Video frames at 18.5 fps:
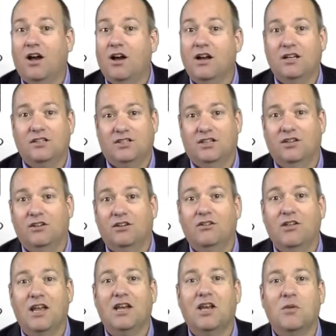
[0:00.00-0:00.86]
I've got to tell you,
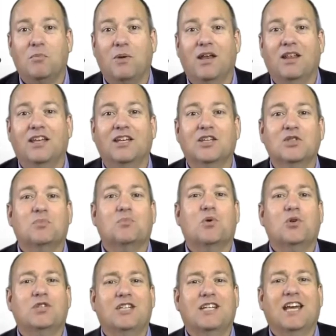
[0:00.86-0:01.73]
Glenn Capelli has
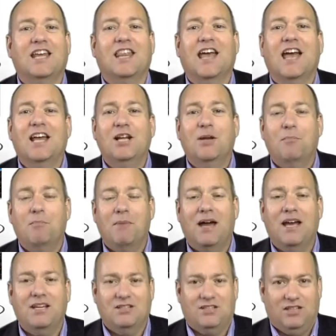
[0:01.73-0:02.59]
put together an
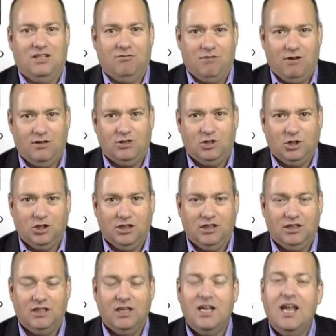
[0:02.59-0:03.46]
amazing run
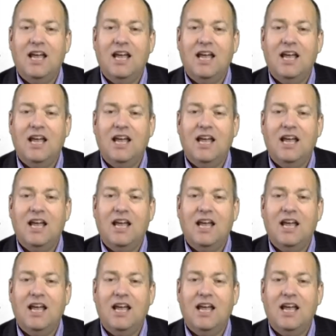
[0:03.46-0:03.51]
sheet.